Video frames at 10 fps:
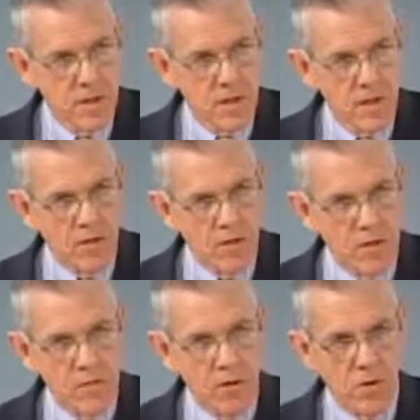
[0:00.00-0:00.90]
Now
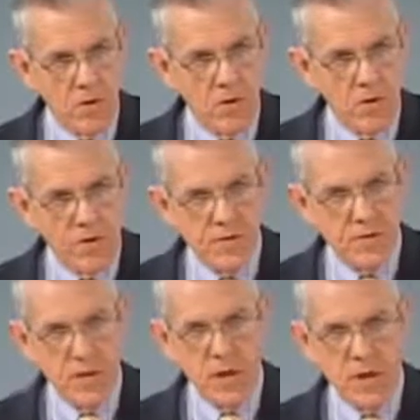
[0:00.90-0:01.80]
remember, this
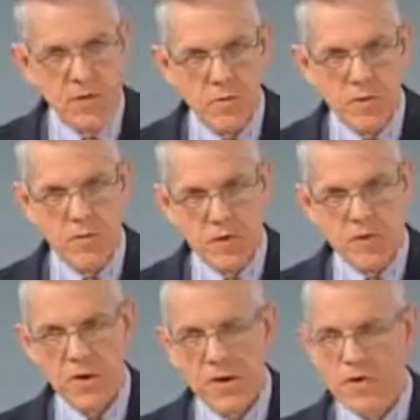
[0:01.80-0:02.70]
man has been
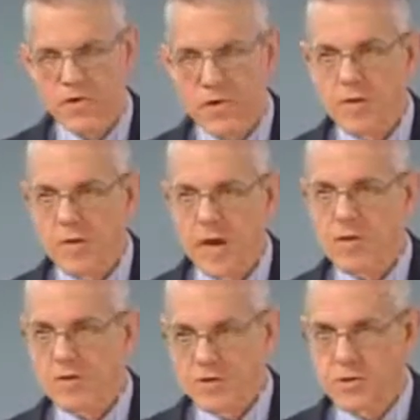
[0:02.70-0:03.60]
trained in Southern
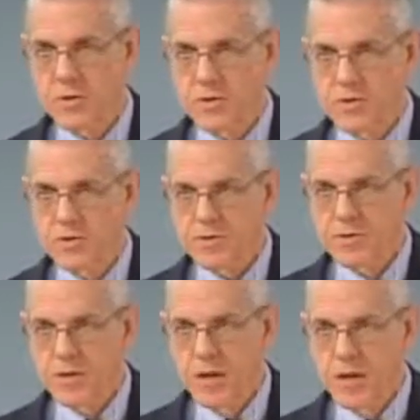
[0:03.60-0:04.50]
Baptist circles.
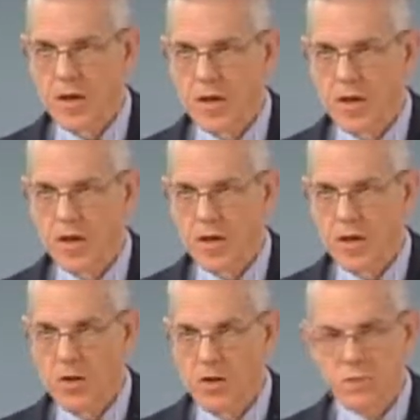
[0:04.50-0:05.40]
He, he
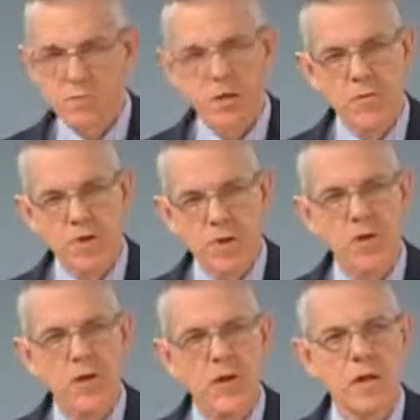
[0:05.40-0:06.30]
knows
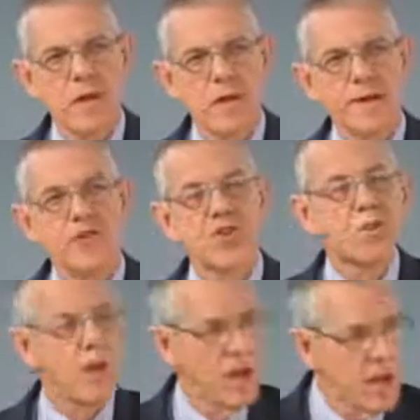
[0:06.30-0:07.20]
biblical
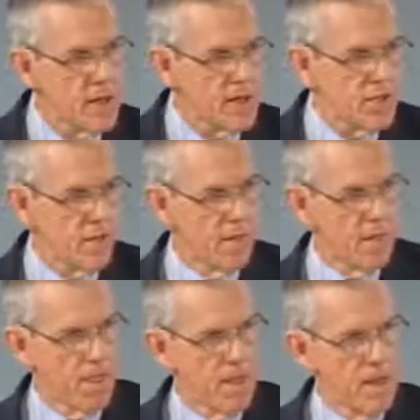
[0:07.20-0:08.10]
terminology.
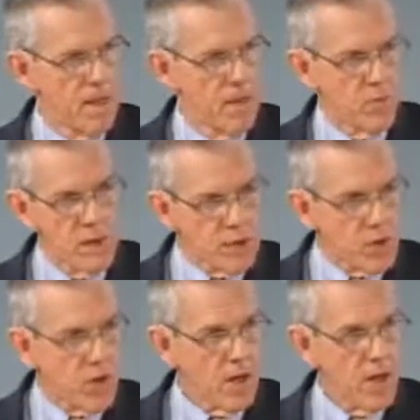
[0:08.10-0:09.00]
And what he's
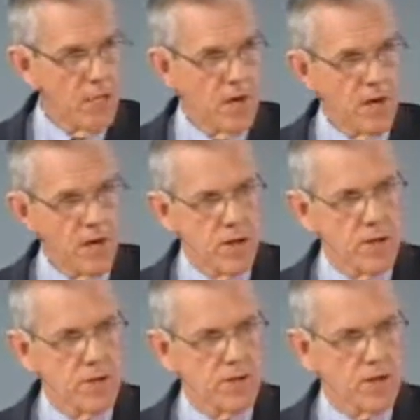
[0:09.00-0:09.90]
talking about here
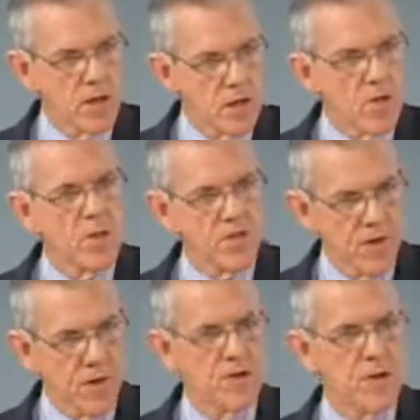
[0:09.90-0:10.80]
is a global
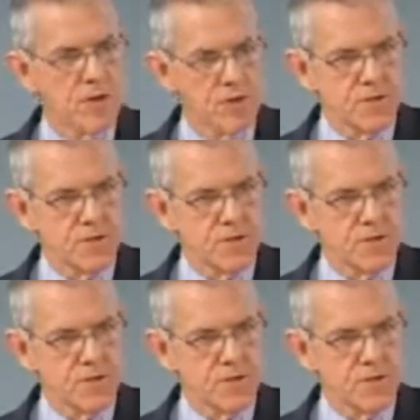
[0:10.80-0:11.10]
salvation.